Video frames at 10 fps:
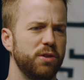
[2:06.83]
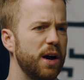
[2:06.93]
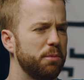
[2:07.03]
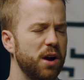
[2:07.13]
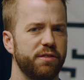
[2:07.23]

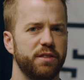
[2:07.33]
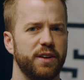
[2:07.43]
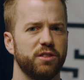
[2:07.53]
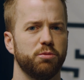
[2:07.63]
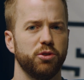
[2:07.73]
nonprofit
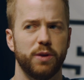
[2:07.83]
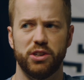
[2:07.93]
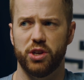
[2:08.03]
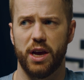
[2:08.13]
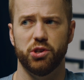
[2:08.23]
events, we'll do
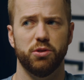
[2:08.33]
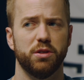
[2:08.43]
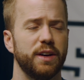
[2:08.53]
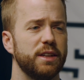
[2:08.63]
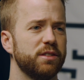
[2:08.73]
educational
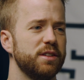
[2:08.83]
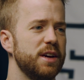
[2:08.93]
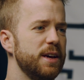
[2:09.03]
events.